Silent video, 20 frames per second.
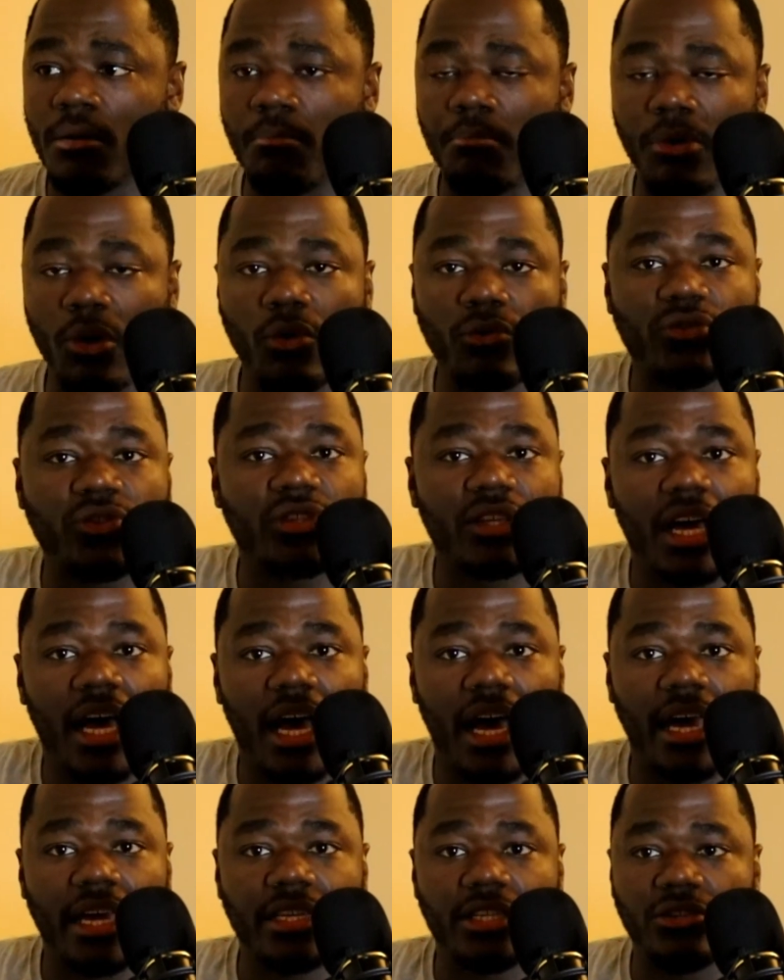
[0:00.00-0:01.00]
both
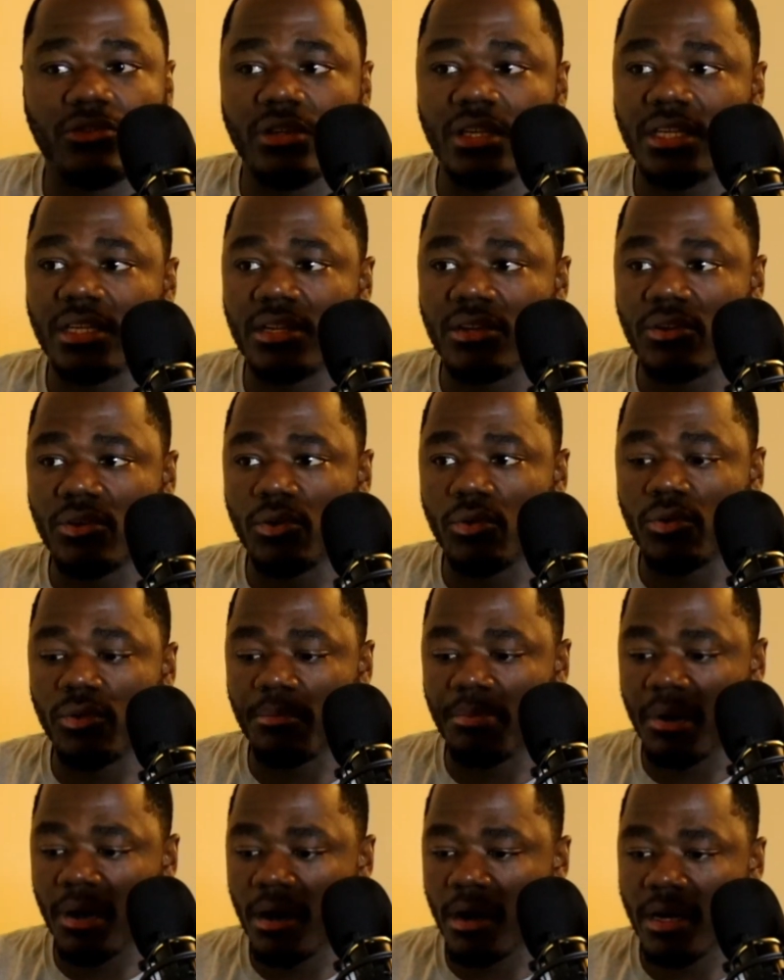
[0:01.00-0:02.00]
sides. You need to know the
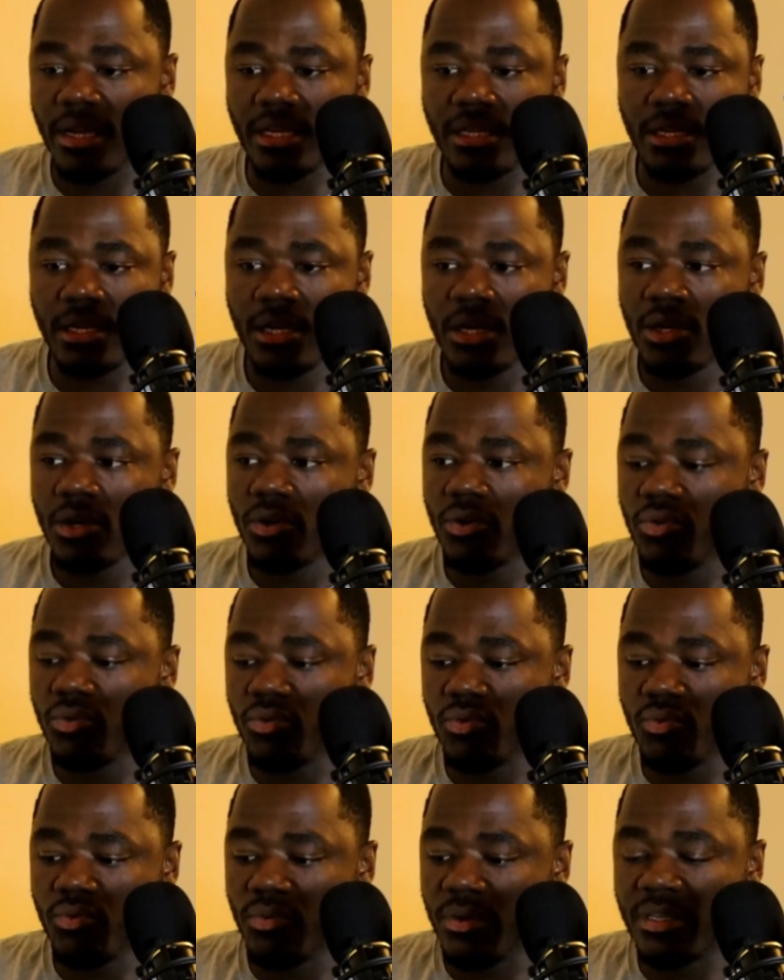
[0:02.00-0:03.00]
party
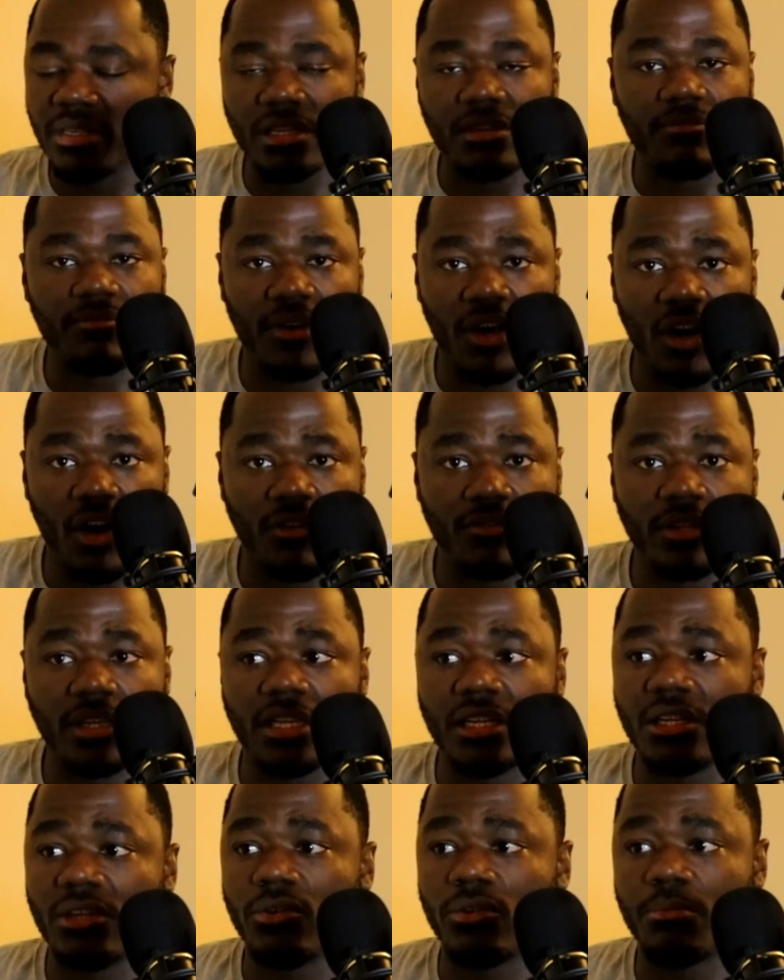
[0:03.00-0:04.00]
who was involved. You
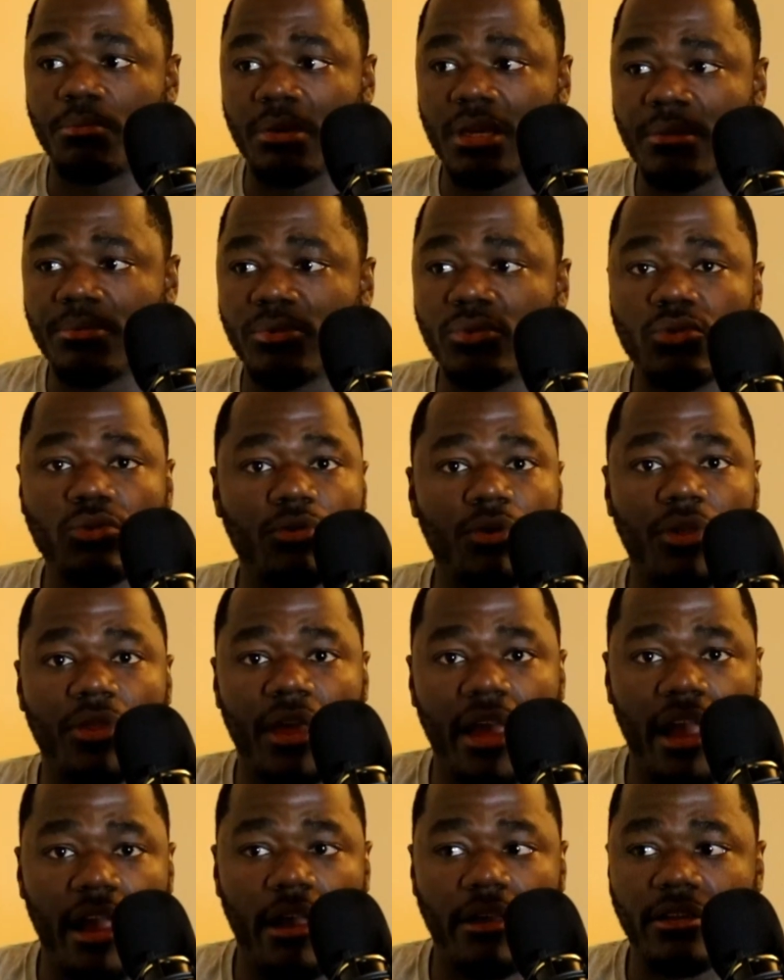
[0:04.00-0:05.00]
need to know the people who were
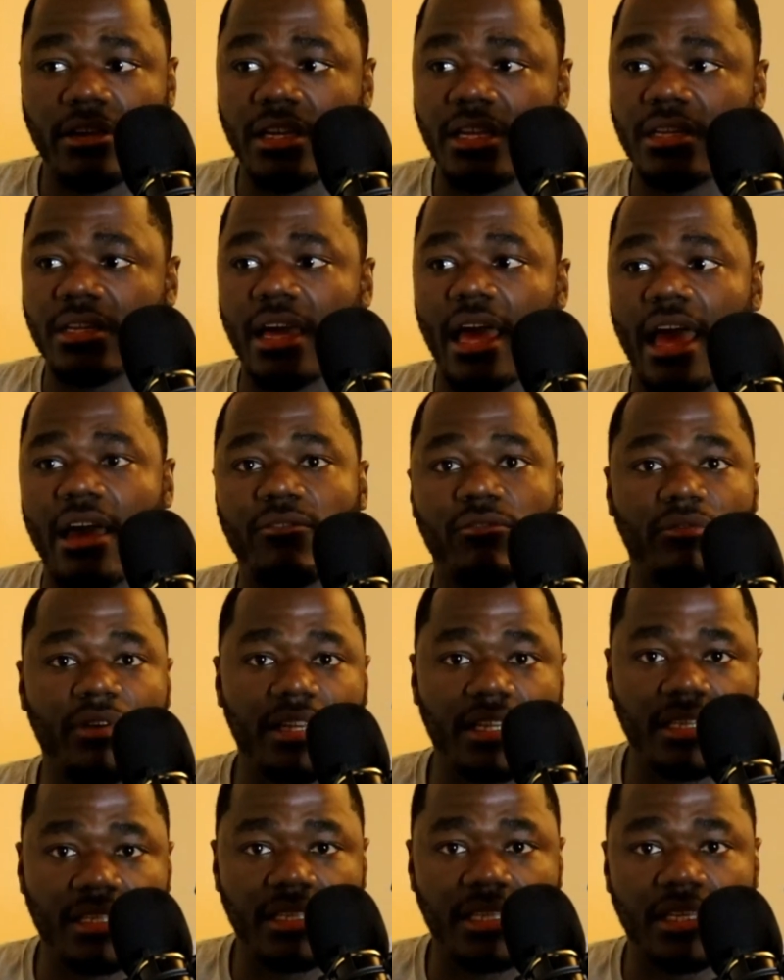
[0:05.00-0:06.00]
there. You need to have
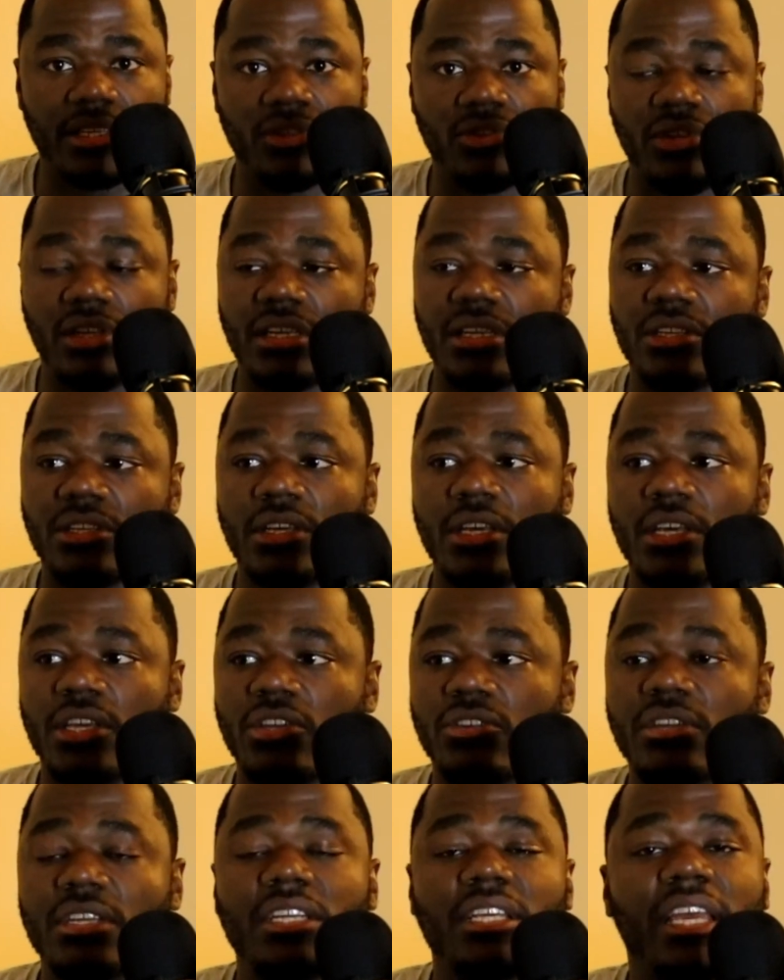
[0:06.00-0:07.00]
witnesses. You
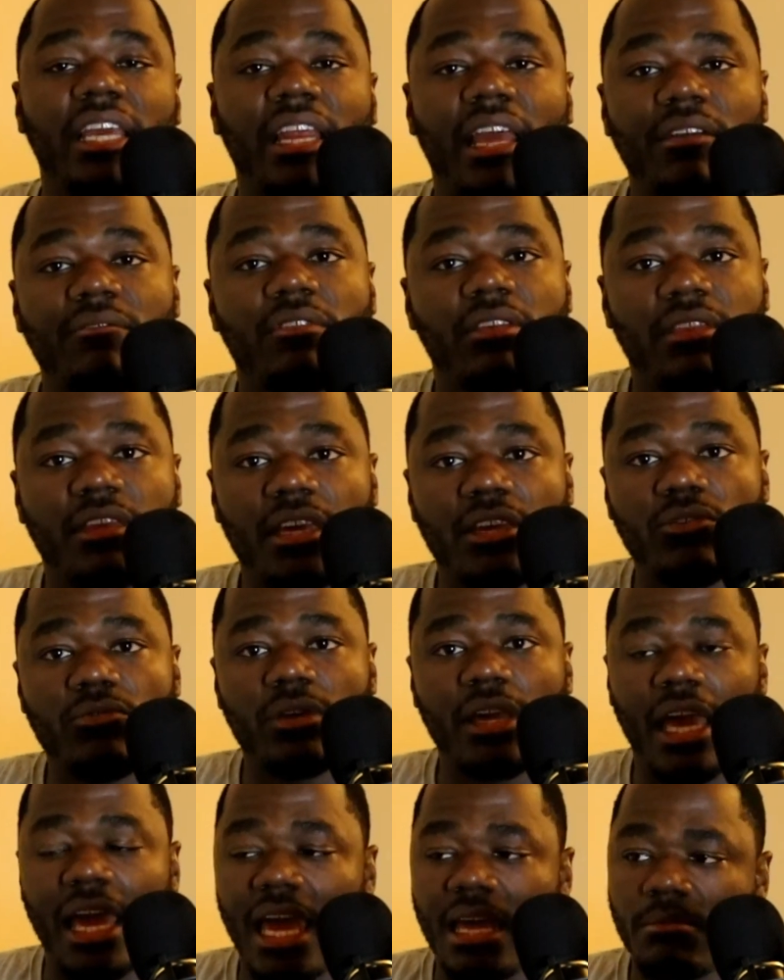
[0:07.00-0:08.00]
need to get everything you
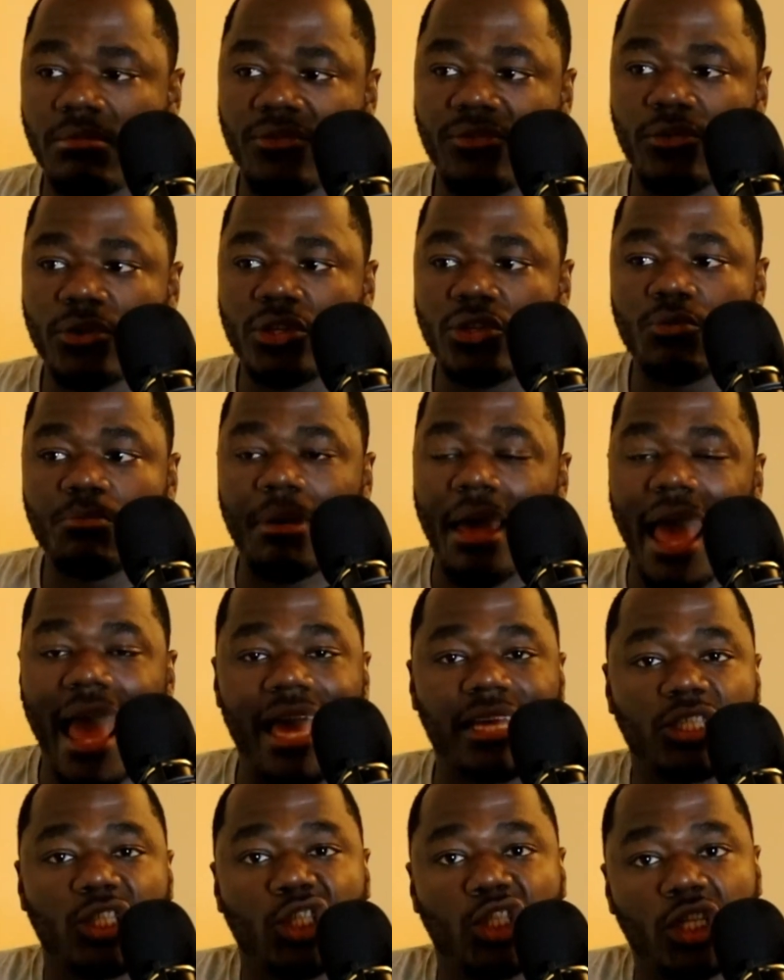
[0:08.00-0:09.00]
can before you
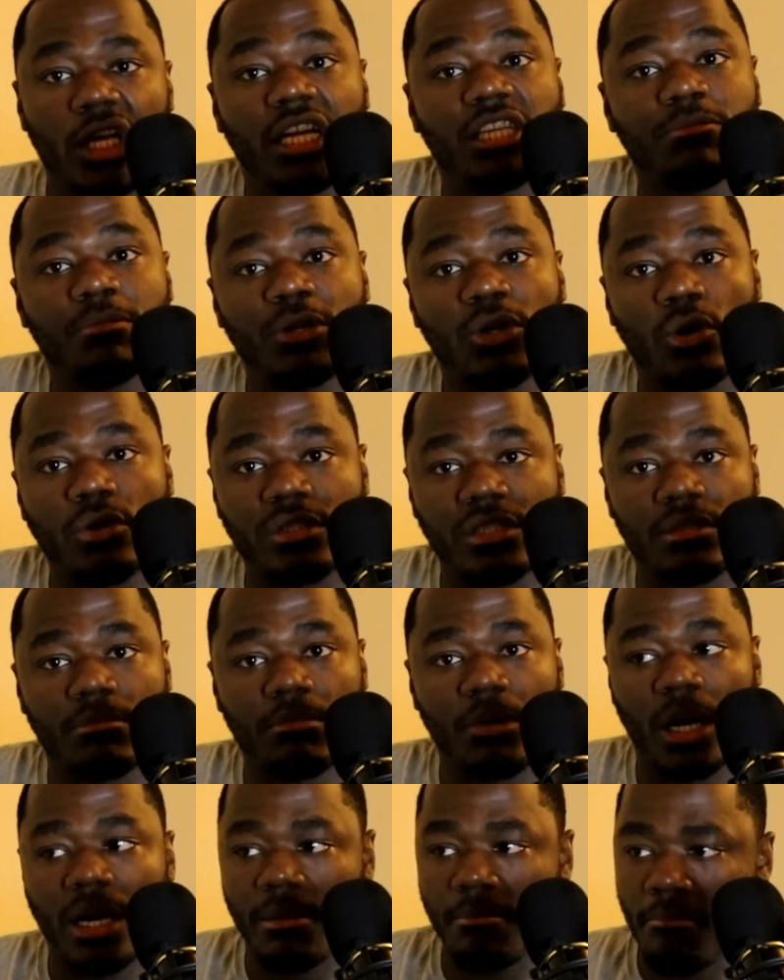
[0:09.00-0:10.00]
pass judgment on
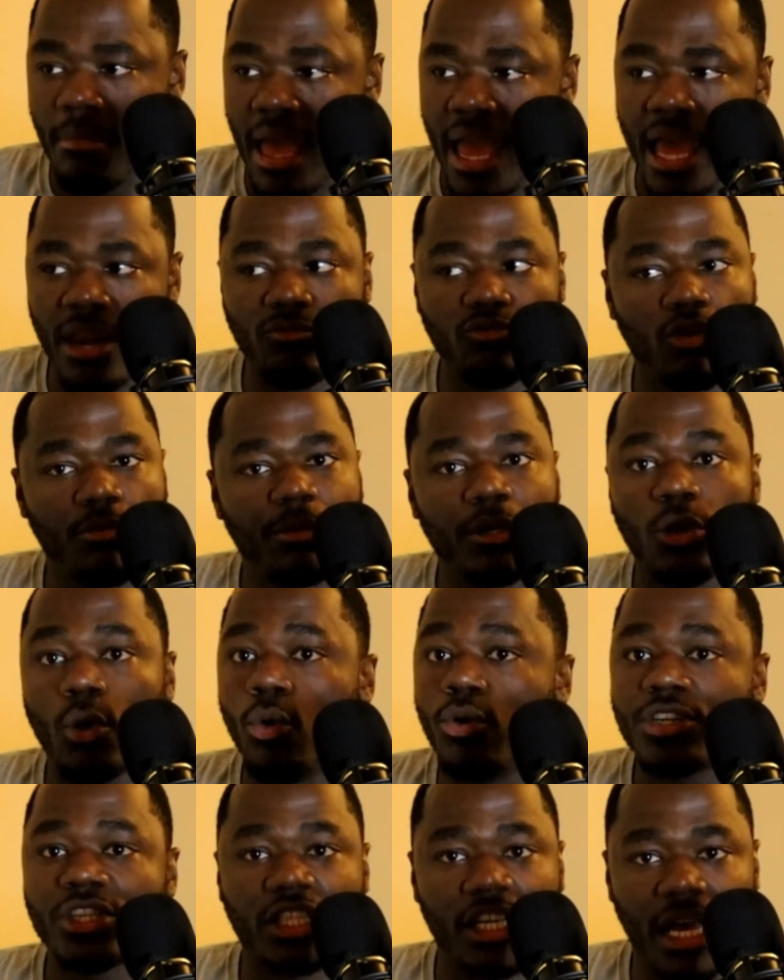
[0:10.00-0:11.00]
somebody, man, woman,
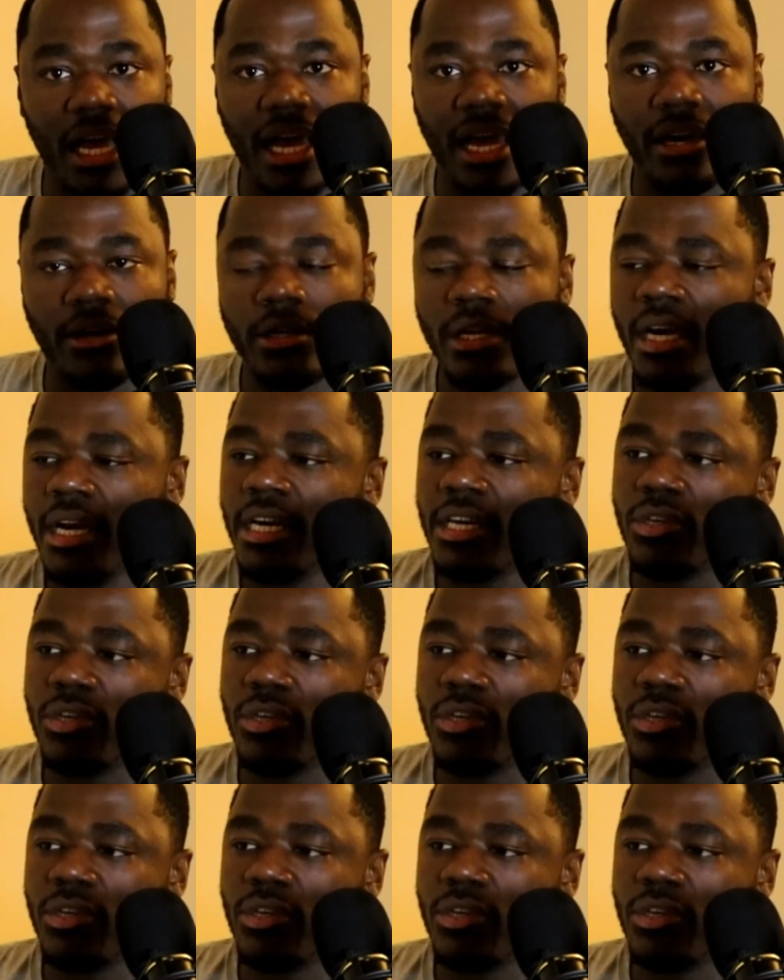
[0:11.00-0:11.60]
or child.